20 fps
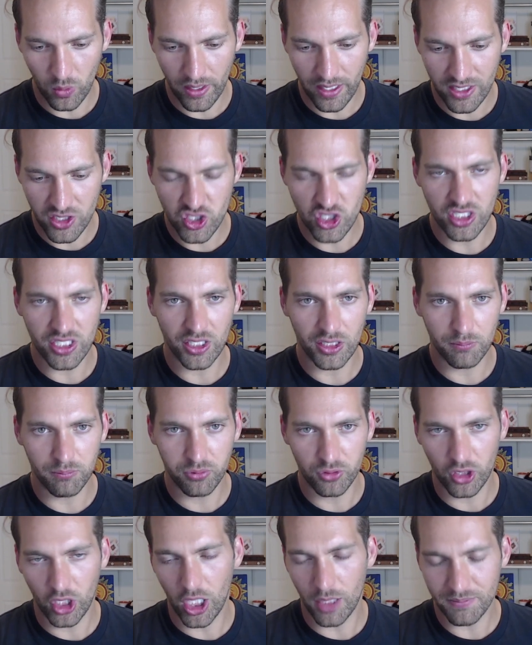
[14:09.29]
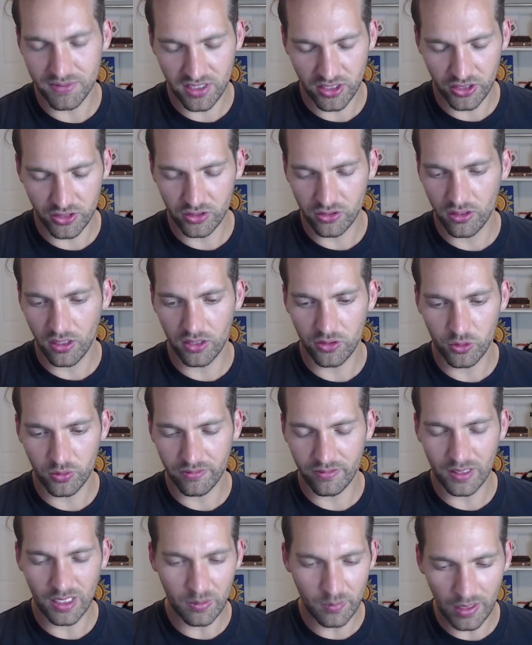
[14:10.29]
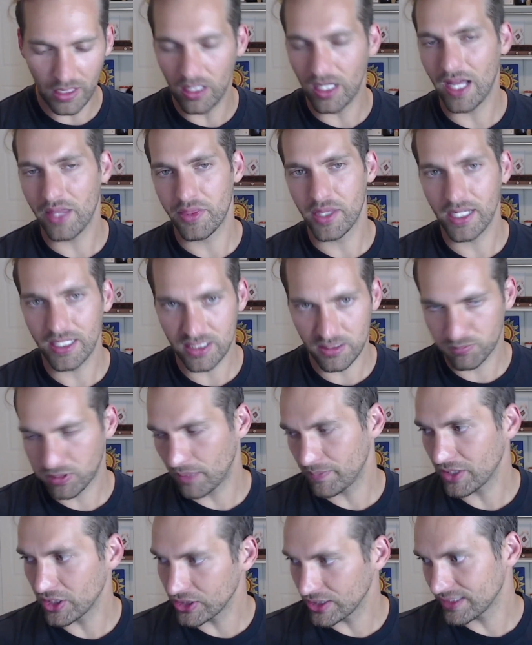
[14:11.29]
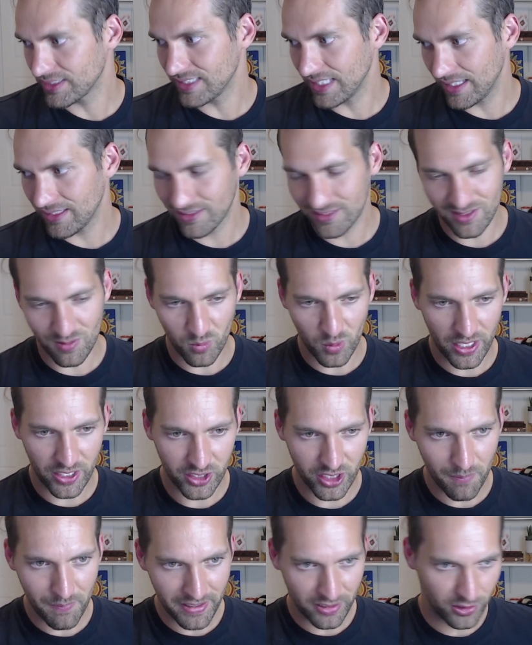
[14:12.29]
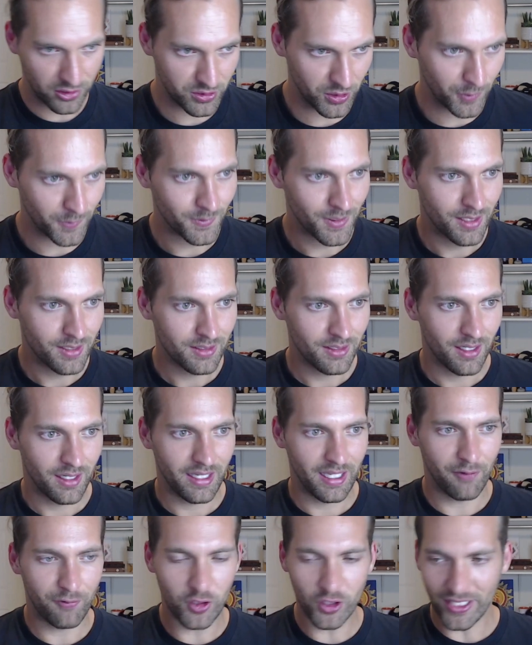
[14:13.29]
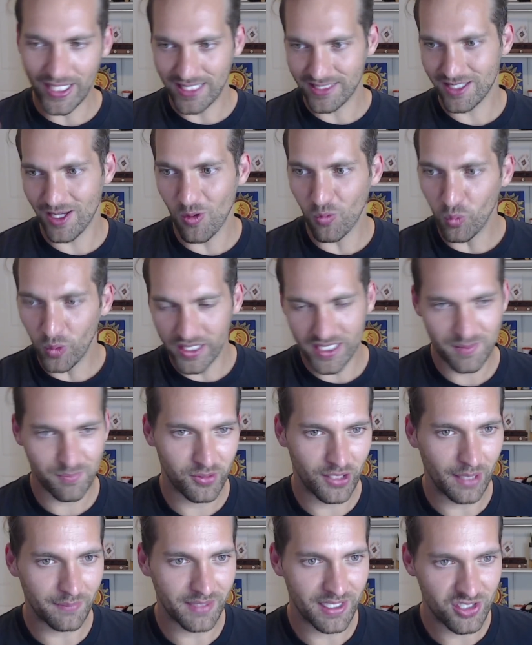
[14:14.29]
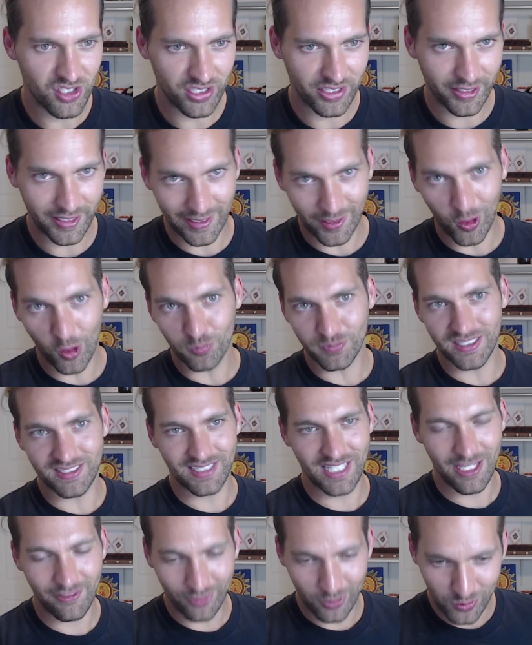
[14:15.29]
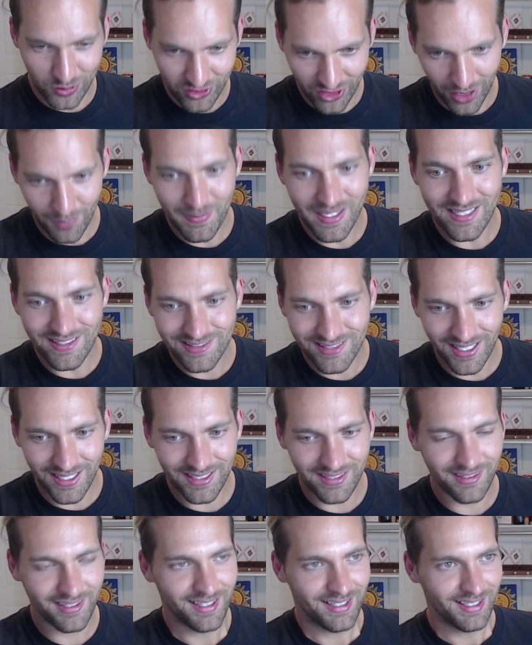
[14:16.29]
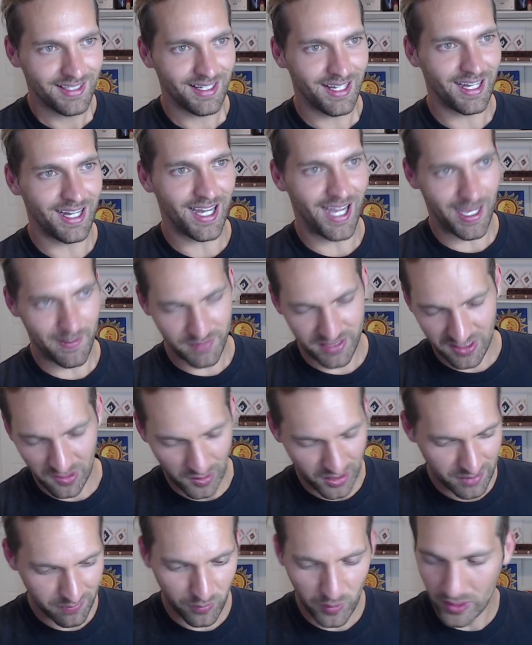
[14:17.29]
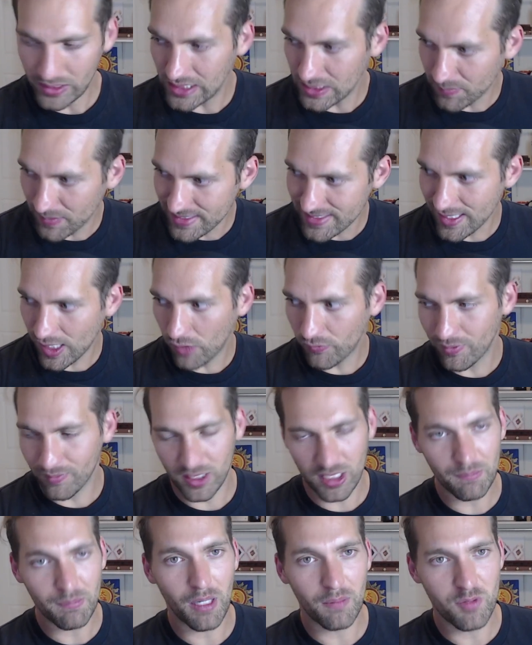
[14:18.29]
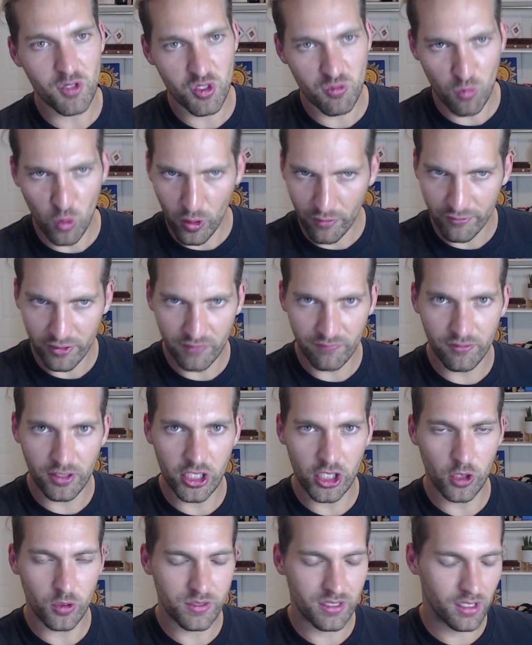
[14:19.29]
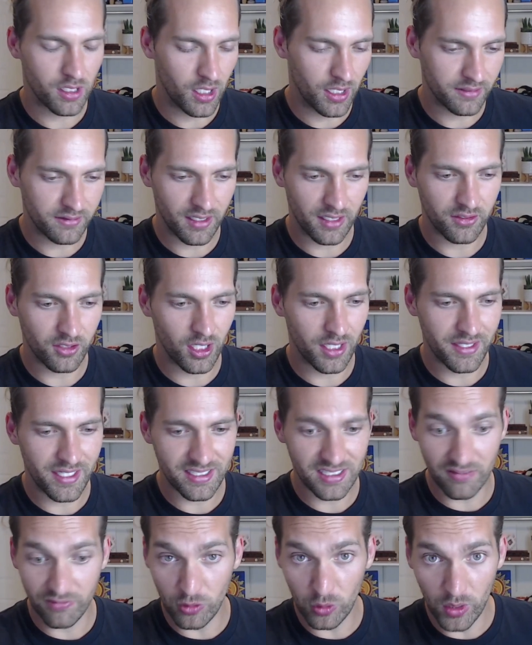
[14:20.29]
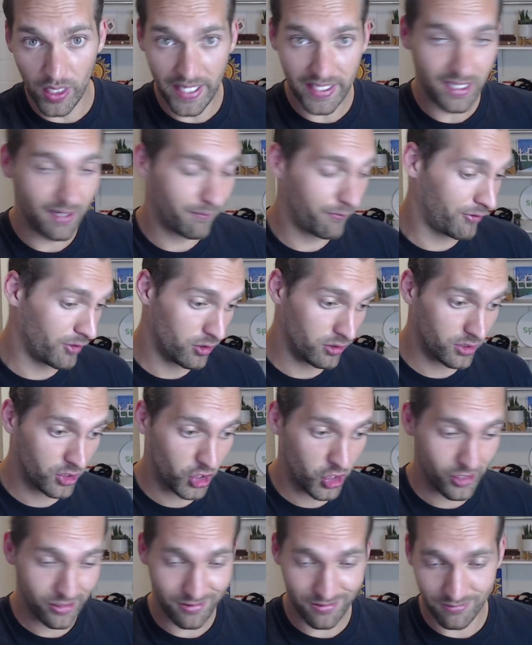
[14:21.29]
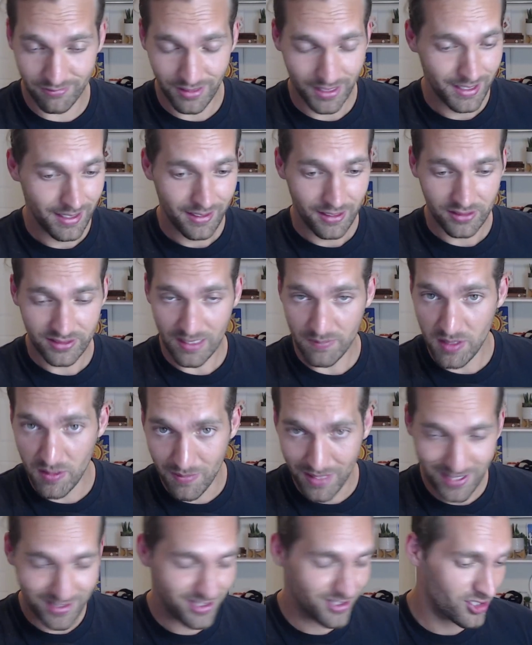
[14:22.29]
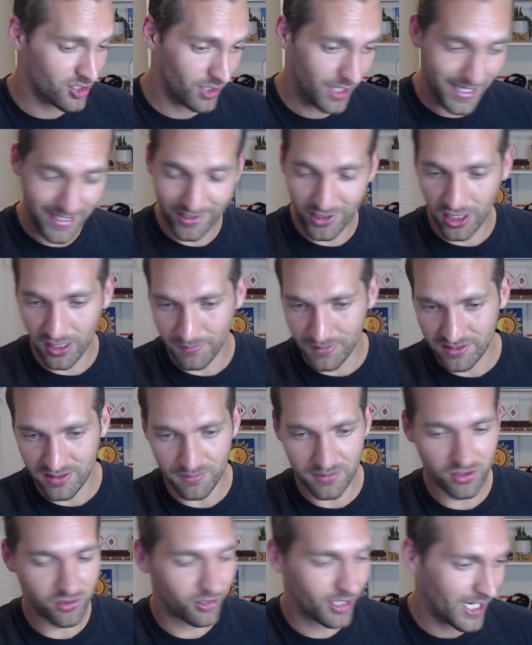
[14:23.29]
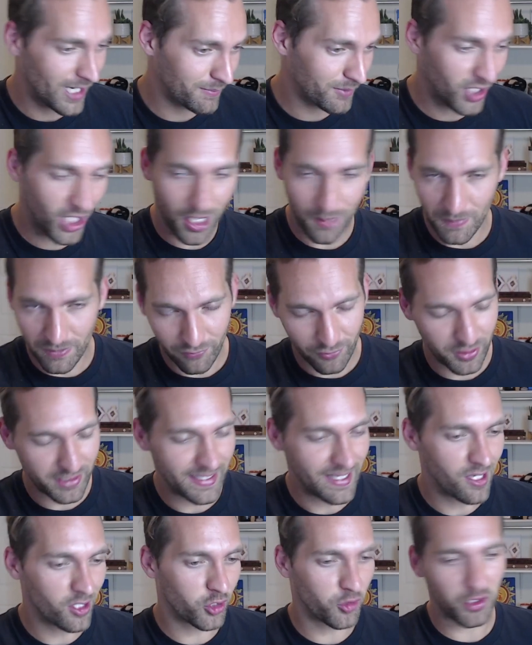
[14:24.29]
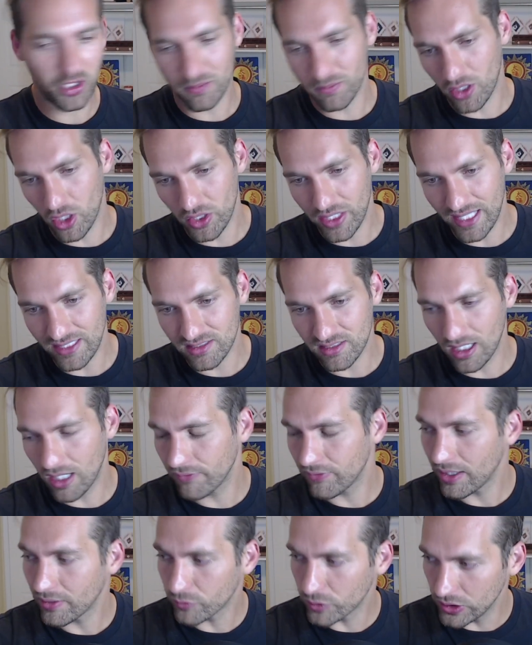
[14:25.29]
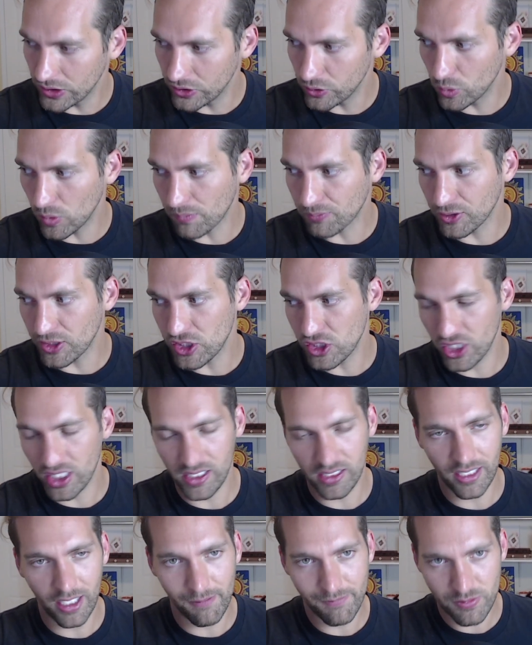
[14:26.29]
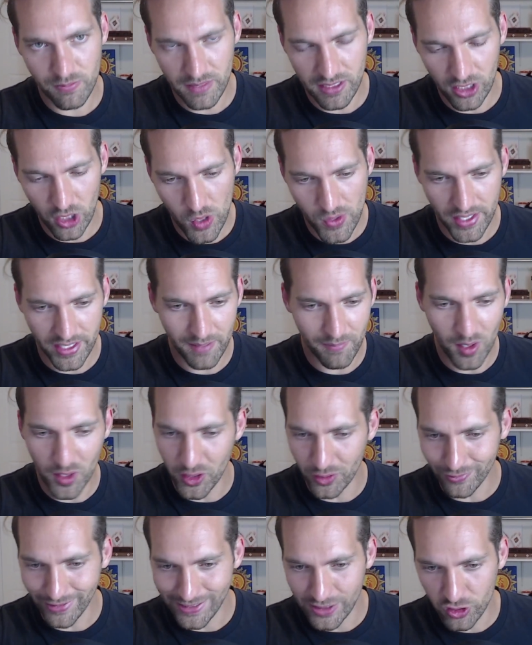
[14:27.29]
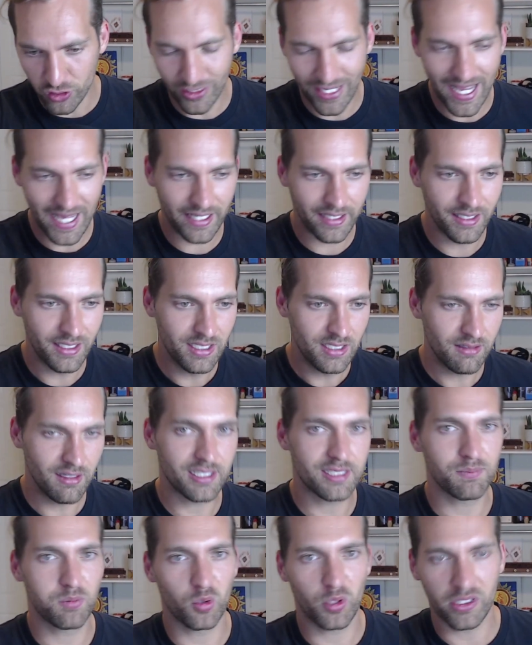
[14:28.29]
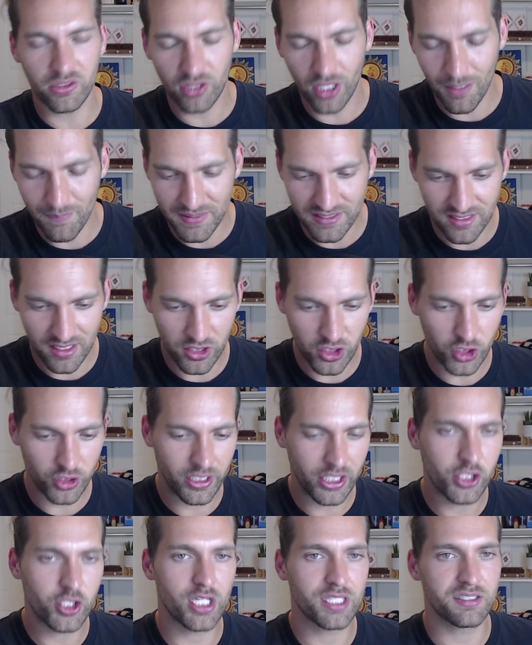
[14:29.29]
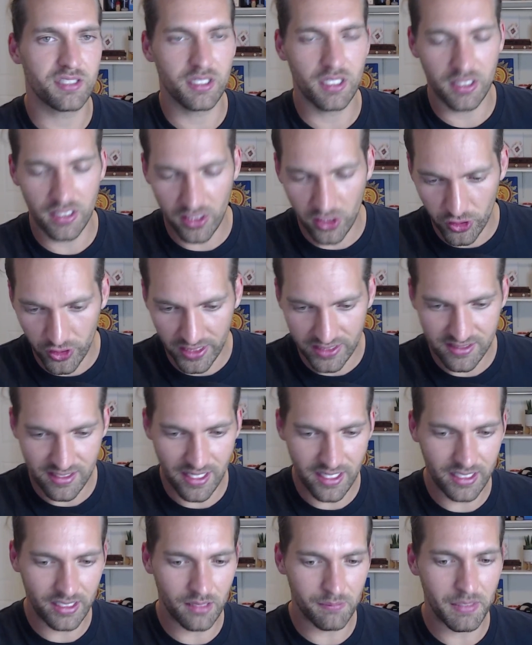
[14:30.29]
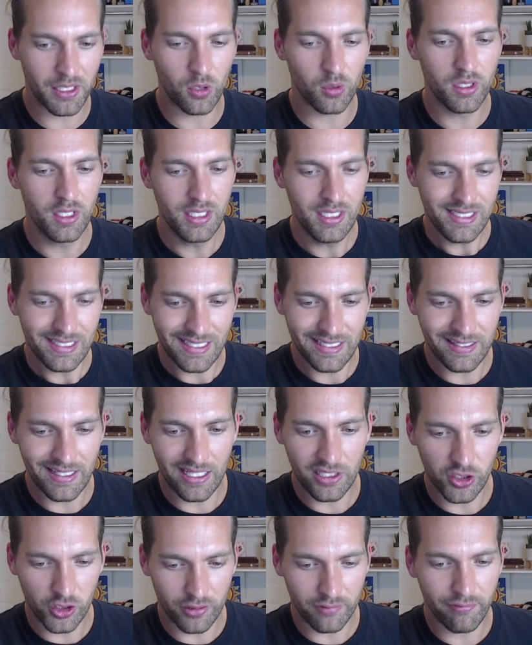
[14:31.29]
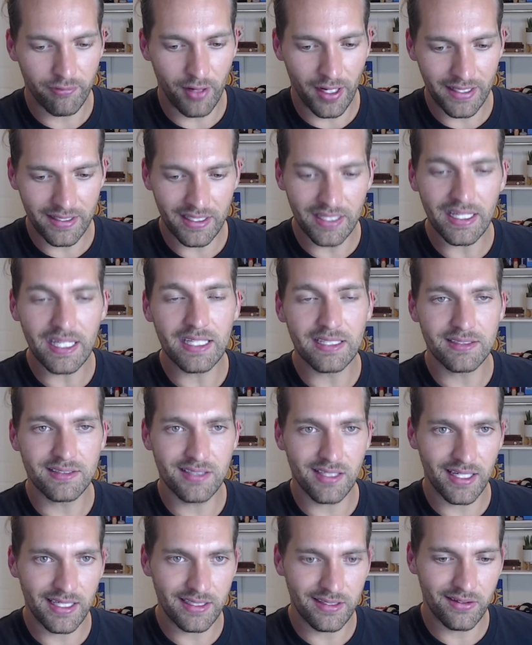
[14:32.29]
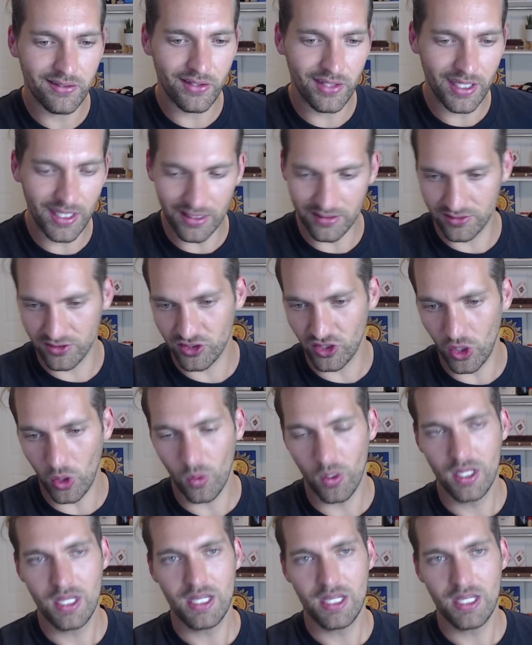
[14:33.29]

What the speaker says: engineered prompts that are doing really well. I think it's probably going to sit somewhere in the middle. So if you're asking what is prompt engineering, I hope this gave you some insight. I'm still exploring this myself. I'm going to publish more videos and content on this. If you like it, feel encouraged. Send me a message, like, comment, subscribe, comment for the algorithm, all that stuff. I really do appreciate it. It helps me know that I'm on the right track, exploring topics that you're interested in, that you're excited about, and that you're finding insight in. So